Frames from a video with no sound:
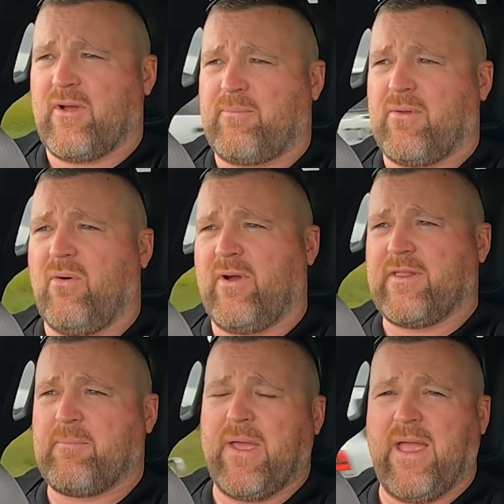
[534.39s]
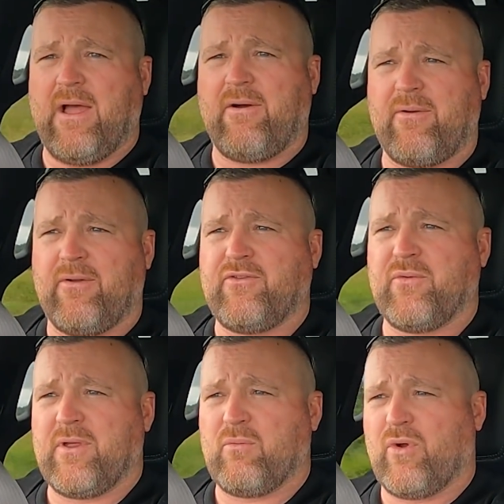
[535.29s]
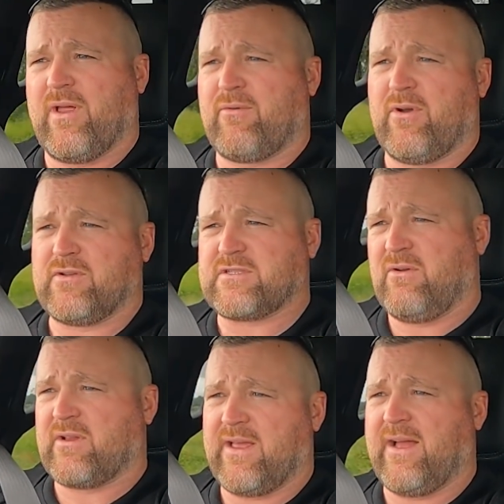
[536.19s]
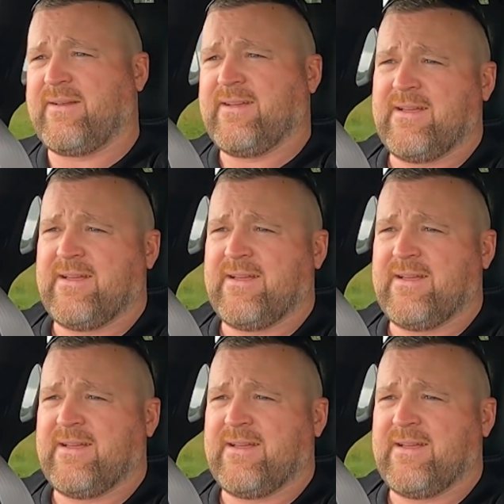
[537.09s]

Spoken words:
applying the power and doing whatever else like that.